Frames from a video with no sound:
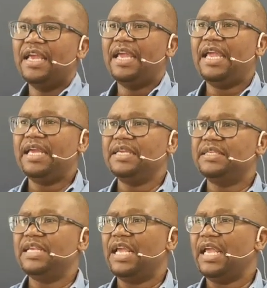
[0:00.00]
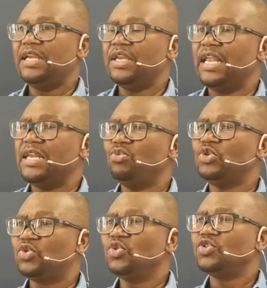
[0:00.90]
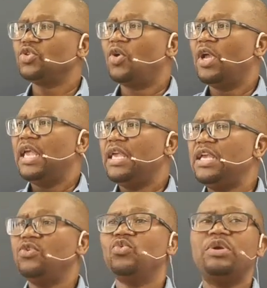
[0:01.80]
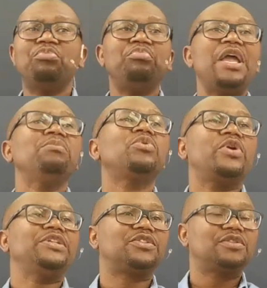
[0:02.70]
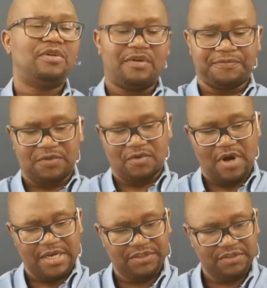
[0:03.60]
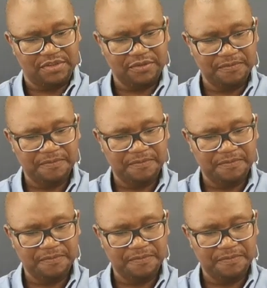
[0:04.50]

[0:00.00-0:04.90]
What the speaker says: and they would do so in remembrance of Christ.